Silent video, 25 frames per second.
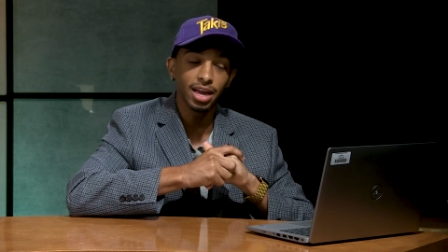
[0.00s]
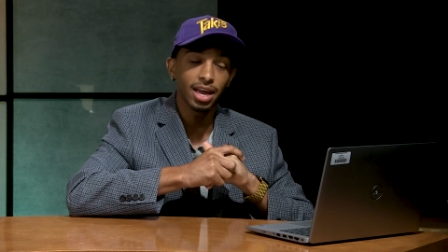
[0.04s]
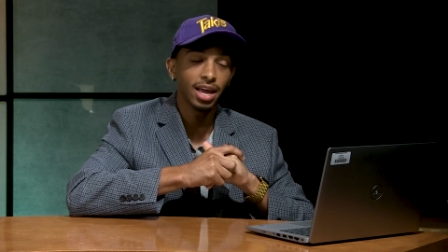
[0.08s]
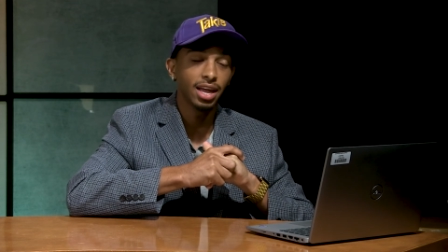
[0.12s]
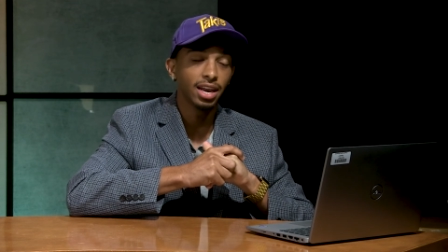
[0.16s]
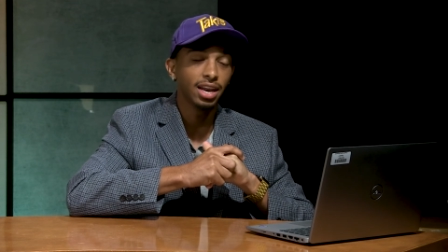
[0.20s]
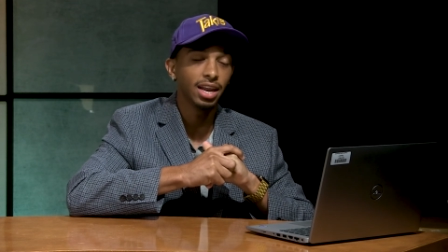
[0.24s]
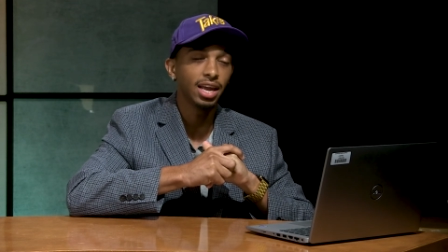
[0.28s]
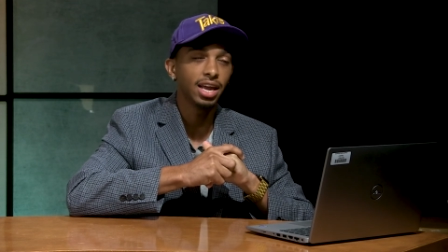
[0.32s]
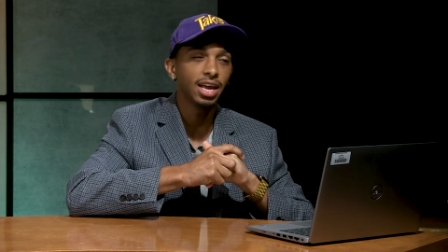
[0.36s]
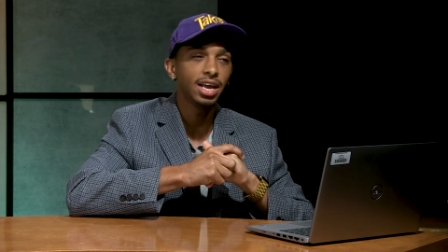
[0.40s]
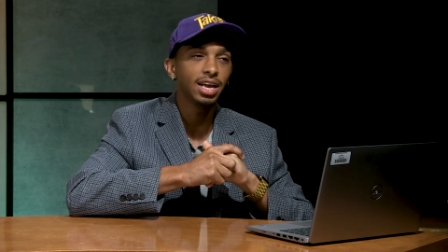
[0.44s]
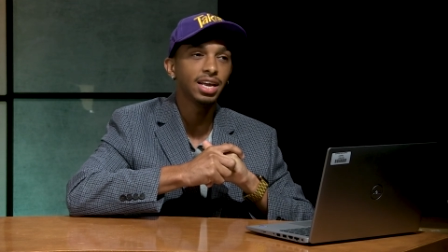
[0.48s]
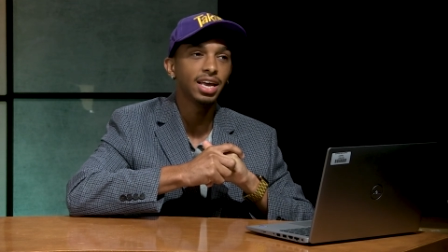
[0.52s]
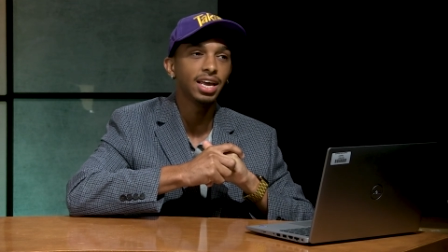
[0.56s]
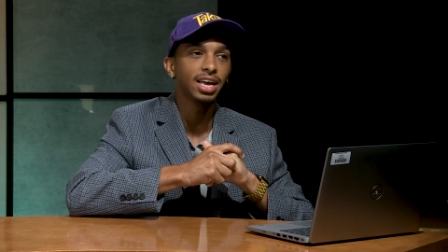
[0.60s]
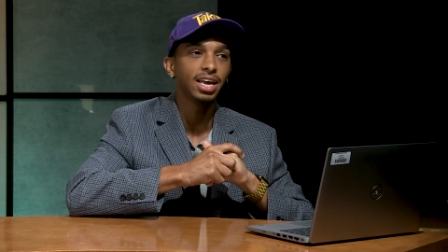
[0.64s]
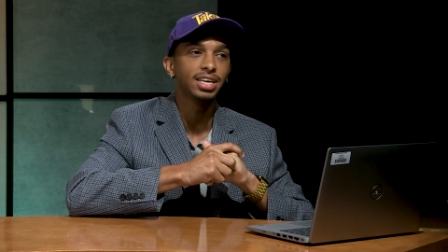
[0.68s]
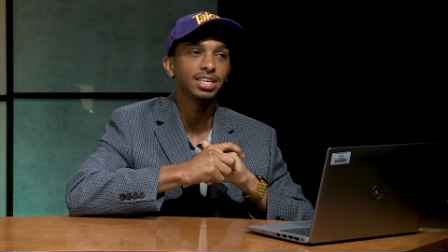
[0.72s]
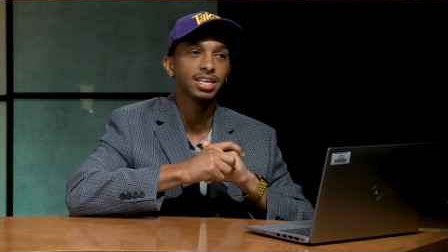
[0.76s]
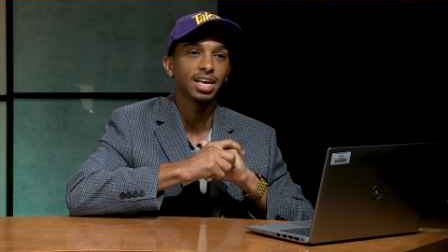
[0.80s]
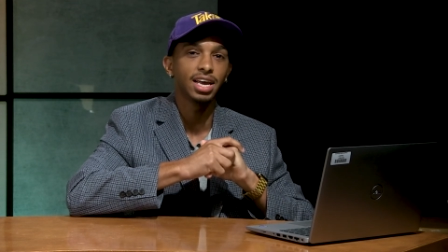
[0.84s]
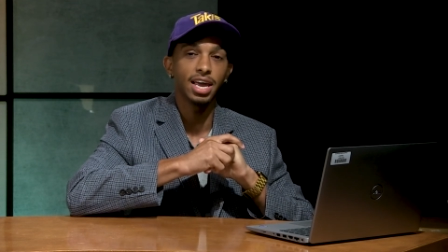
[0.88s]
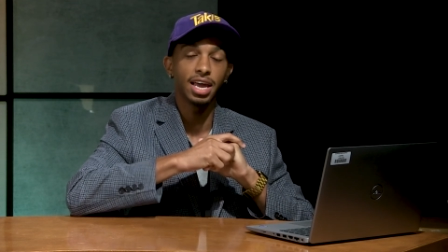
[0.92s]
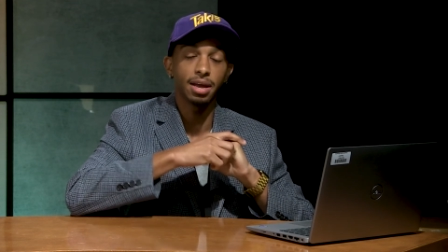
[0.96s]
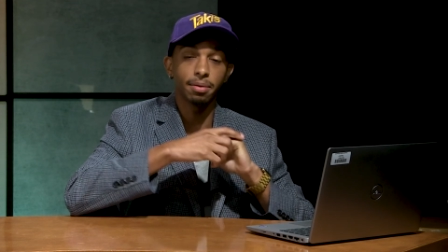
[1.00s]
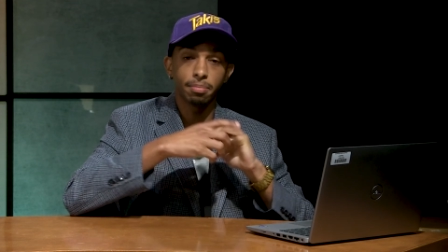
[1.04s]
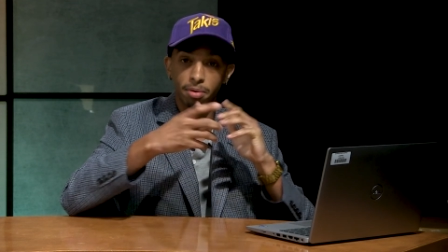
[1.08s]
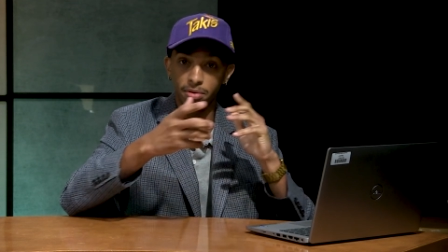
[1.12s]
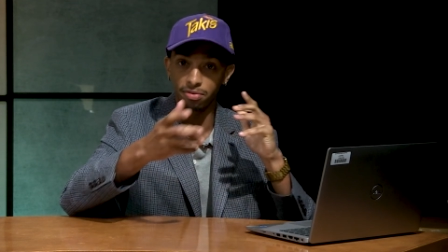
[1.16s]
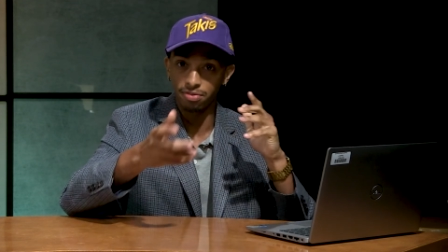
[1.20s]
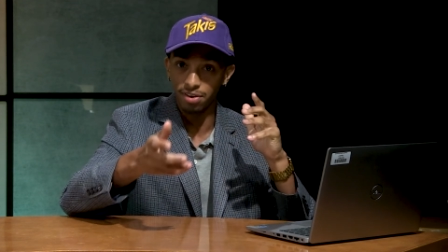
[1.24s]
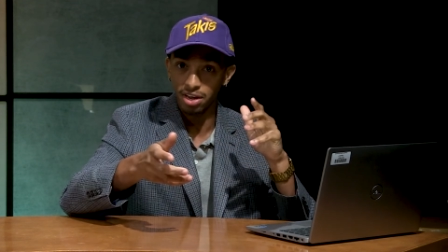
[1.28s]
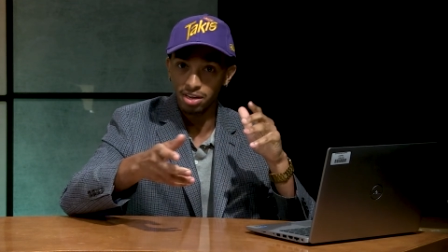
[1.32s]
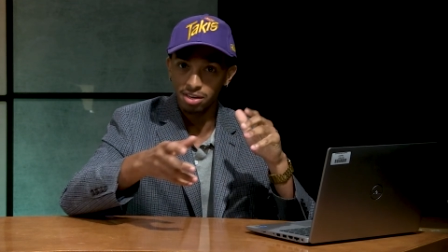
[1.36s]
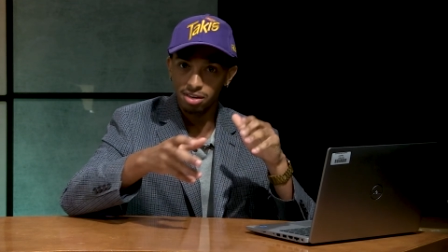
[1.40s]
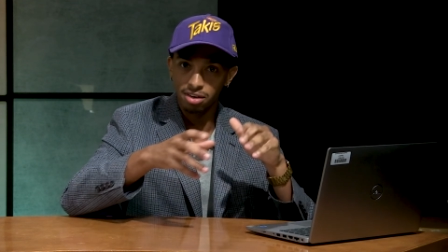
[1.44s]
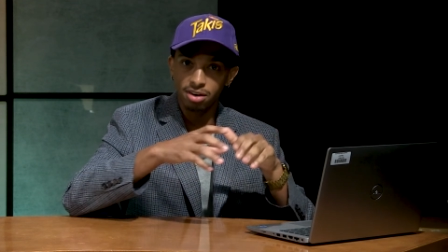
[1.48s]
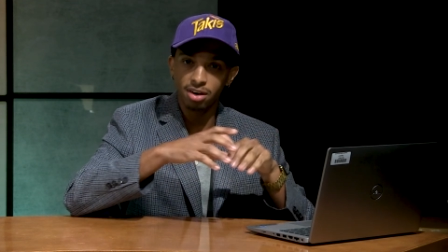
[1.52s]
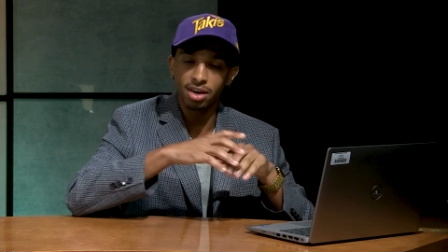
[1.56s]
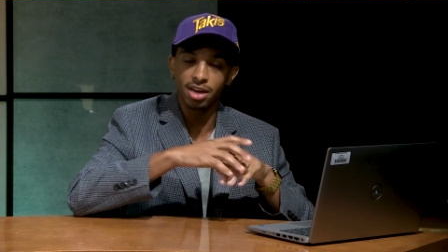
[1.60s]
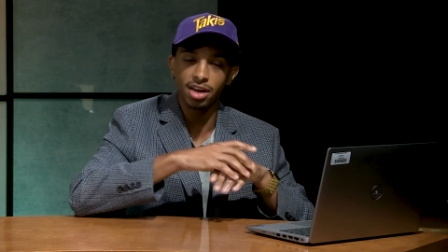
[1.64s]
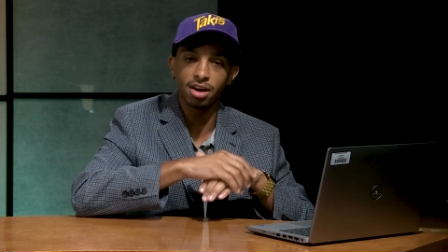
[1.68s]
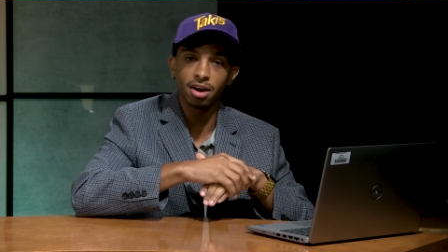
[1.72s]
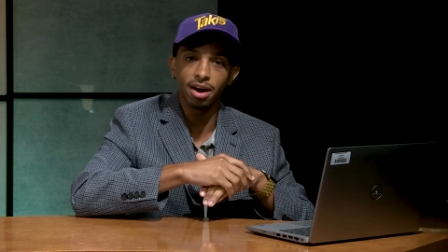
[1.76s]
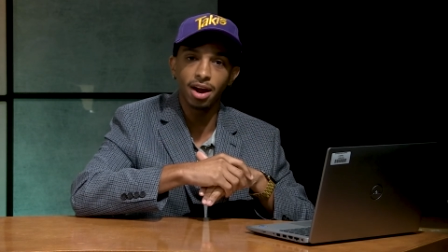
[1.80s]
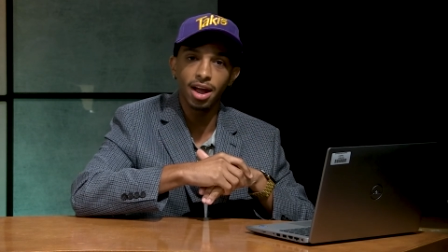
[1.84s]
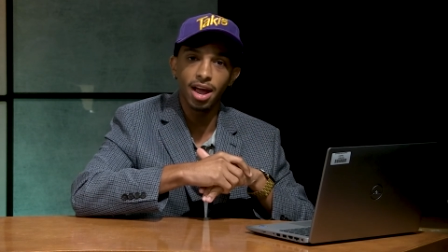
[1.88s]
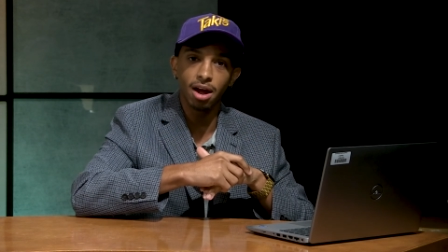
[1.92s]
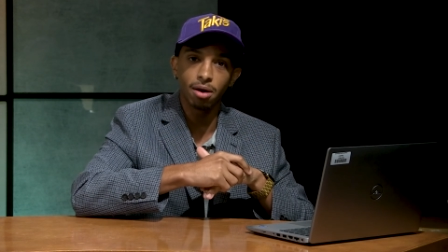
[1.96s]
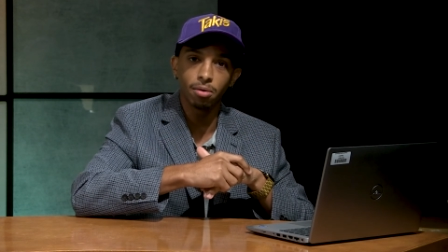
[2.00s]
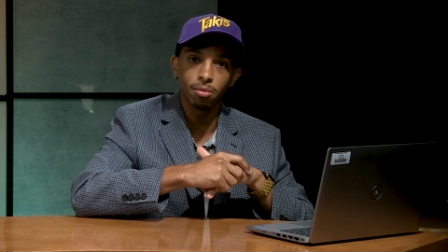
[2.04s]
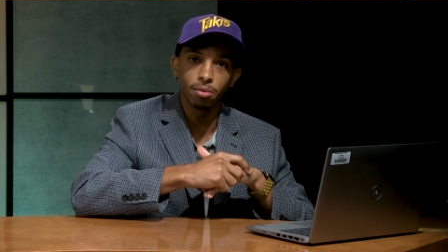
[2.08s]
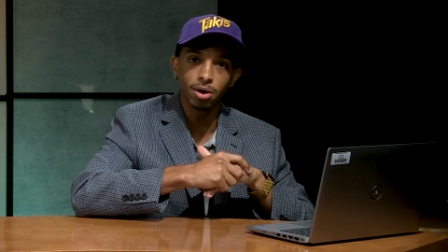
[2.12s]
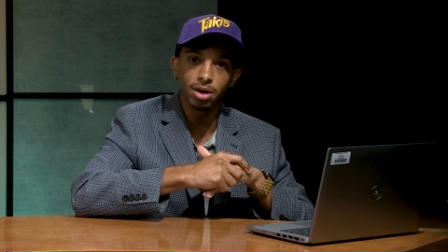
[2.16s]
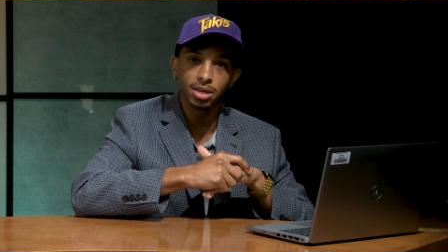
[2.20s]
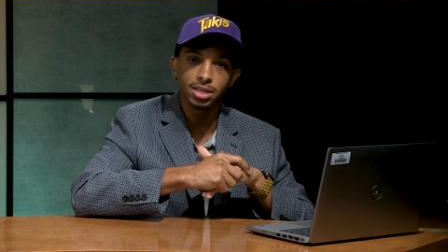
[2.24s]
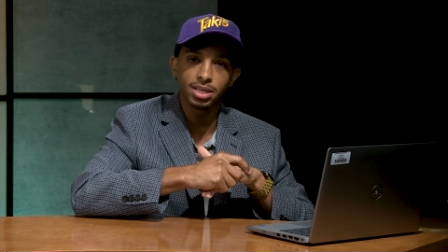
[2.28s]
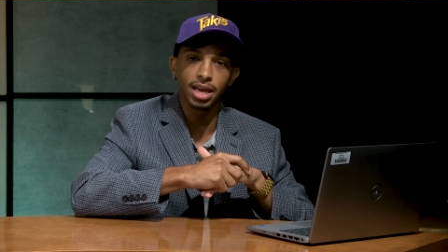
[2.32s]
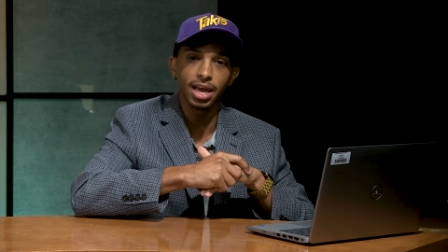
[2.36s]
And he is a professor here at Edwards,